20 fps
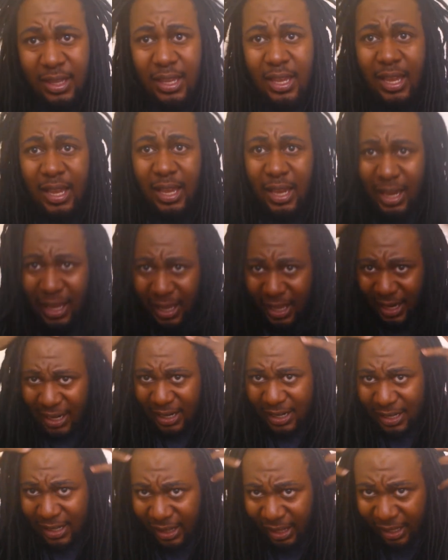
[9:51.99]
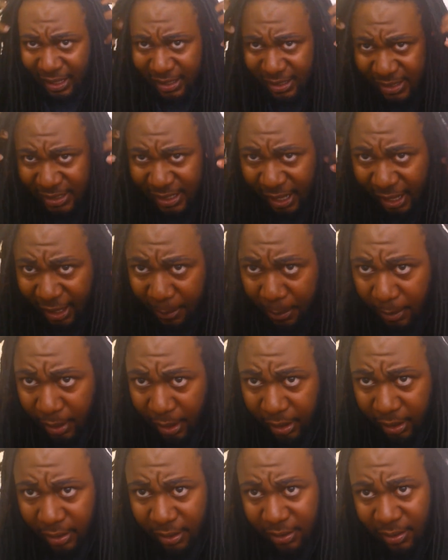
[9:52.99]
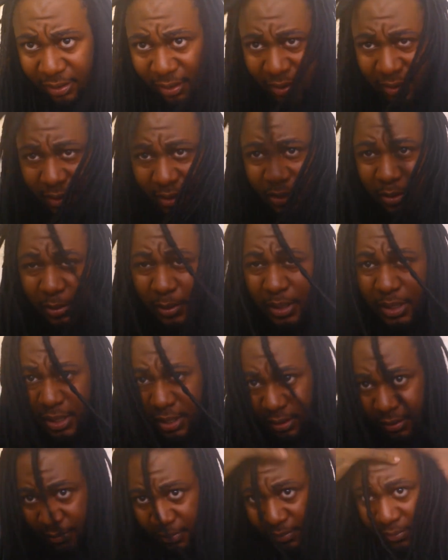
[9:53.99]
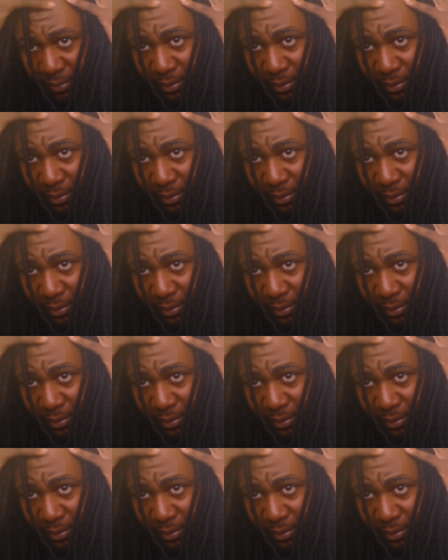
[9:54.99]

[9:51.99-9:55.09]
yeah, I kind of did like a side part situation.